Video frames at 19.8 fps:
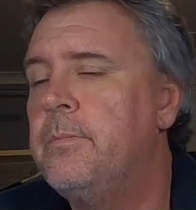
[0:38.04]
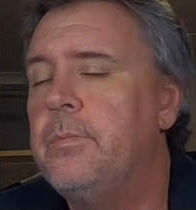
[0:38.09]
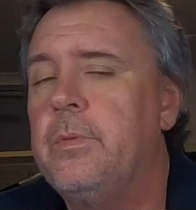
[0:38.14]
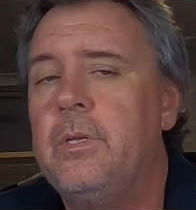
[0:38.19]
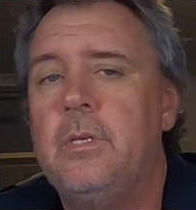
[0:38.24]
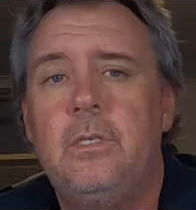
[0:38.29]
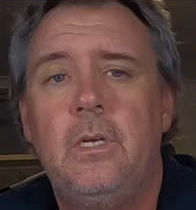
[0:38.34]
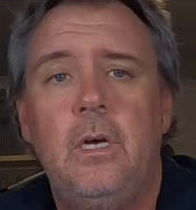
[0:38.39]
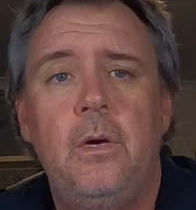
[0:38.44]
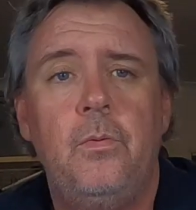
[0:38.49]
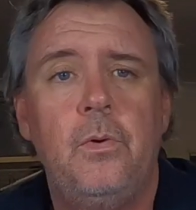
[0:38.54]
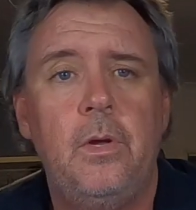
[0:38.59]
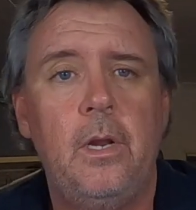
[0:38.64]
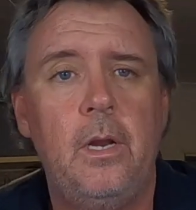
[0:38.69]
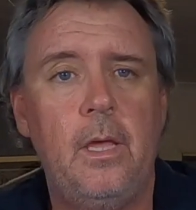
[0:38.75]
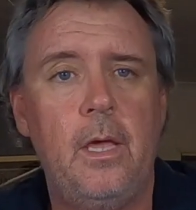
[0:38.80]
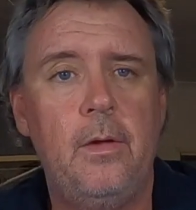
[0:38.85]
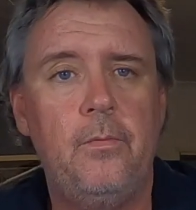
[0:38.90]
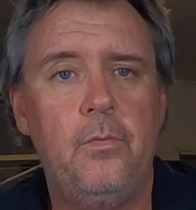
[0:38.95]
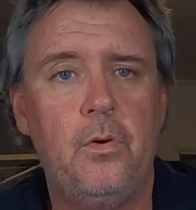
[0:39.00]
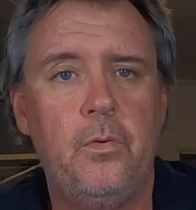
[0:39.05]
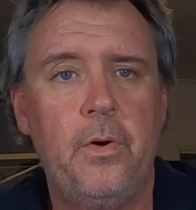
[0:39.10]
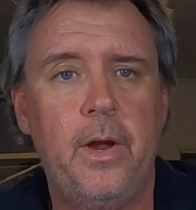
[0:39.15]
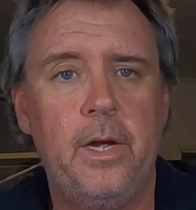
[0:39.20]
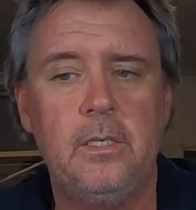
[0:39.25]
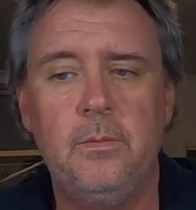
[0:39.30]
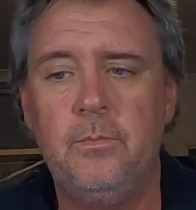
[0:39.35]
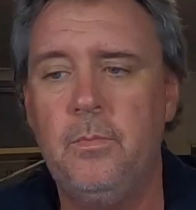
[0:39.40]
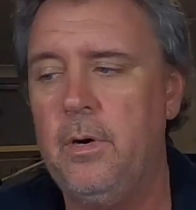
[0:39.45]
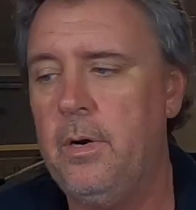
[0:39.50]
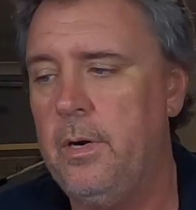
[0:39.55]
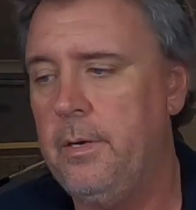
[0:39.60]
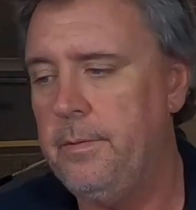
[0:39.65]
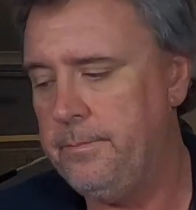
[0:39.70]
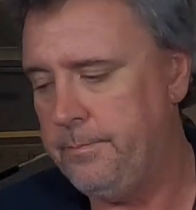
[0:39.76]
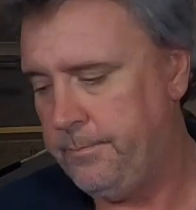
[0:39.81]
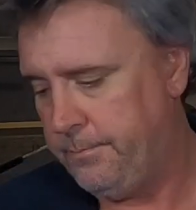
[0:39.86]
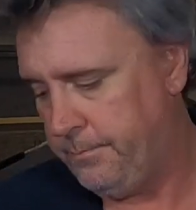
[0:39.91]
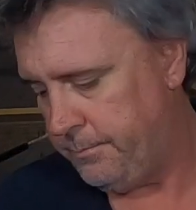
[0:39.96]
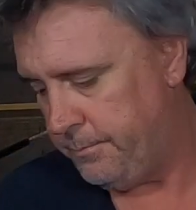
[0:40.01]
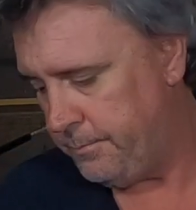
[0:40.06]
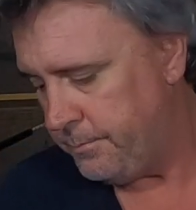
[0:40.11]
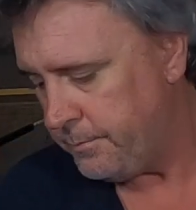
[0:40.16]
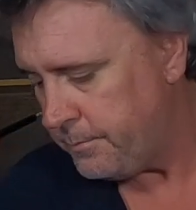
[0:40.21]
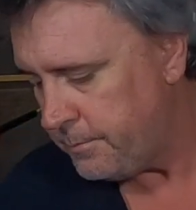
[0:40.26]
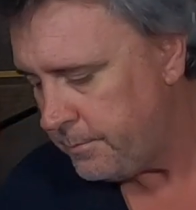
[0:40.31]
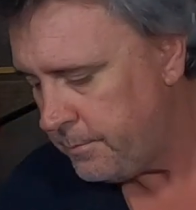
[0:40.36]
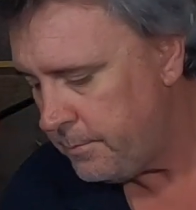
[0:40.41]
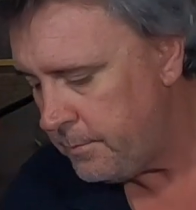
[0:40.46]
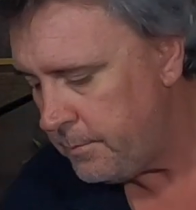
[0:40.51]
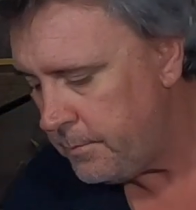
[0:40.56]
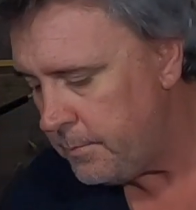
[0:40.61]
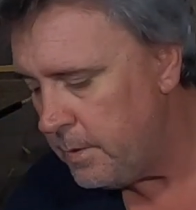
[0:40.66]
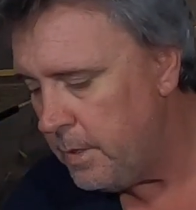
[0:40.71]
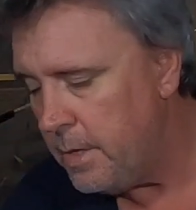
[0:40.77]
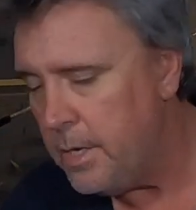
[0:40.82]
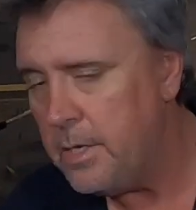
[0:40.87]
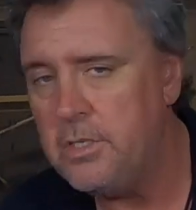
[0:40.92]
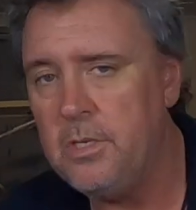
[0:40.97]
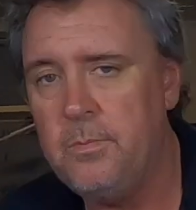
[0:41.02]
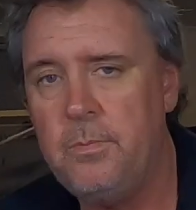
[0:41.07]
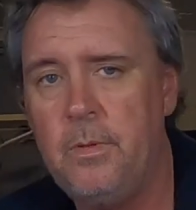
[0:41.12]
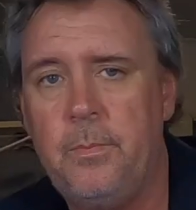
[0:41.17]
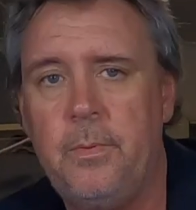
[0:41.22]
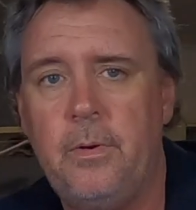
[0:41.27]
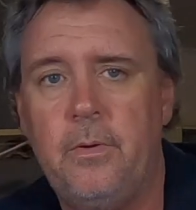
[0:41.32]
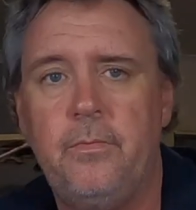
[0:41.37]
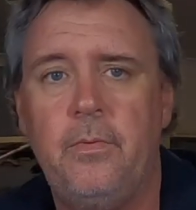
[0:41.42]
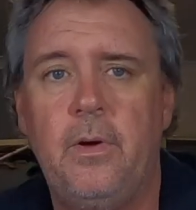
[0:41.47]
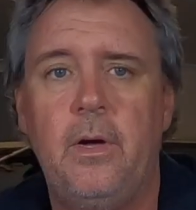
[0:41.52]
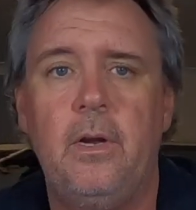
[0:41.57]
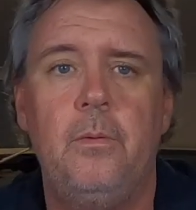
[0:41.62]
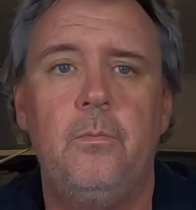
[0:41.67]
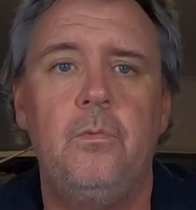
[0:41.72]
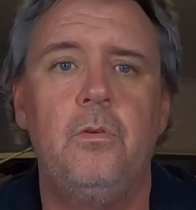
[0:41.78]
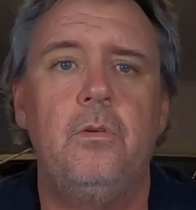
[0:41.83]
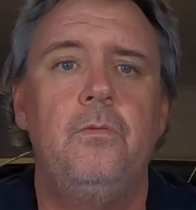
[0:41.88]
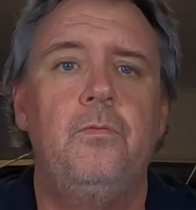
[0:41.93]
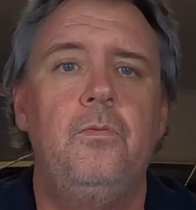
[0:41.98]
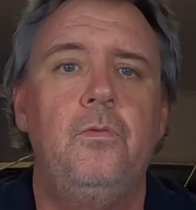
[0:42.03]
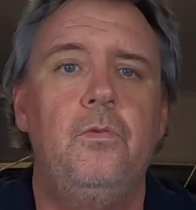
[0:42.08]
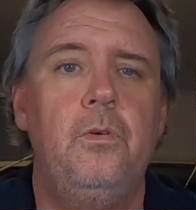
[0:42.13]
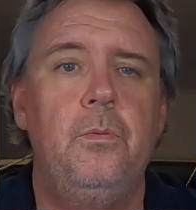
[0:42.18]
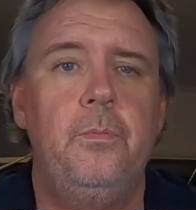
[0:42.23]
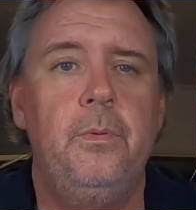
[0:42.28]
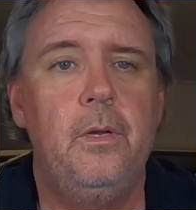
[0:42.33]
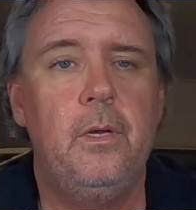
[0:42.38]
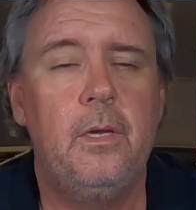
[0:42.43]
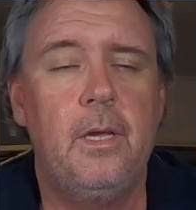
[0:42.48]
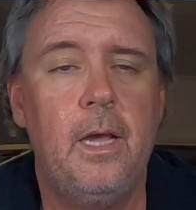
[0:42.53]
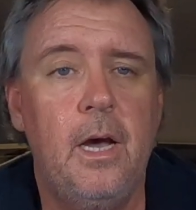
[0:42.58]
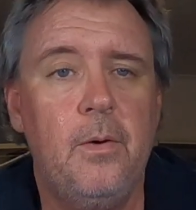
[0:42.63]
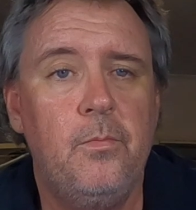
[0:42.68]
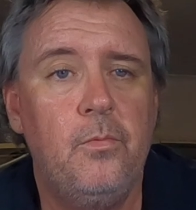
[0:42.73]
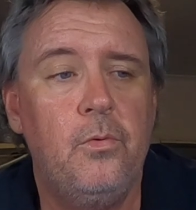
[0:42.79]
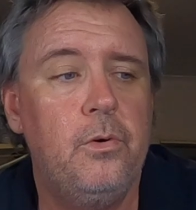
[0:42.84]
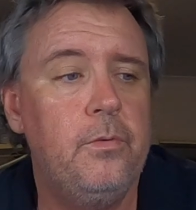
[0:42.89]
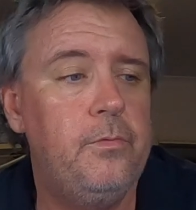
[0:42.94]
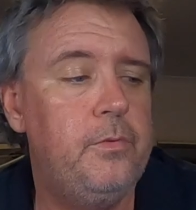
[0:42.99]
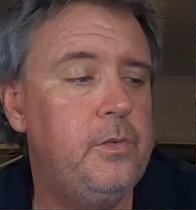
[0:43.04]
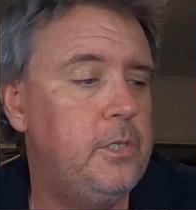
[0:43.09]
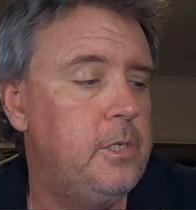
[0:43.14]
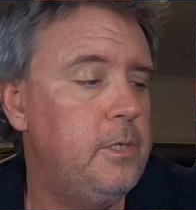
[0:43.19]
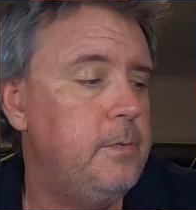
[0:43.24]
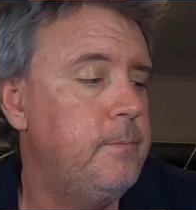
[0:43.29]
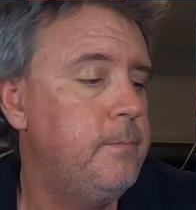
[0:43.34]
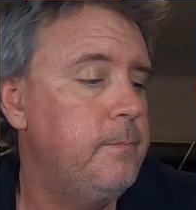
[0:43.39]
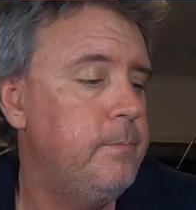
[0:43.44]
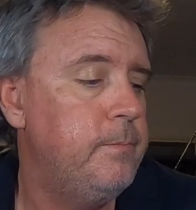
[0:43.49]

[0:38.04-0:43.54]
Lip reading: So we're going to go for a crack tomorrow. Yeah, it should be a bit of fun. I'm looking forward to a bit of calm water fishing.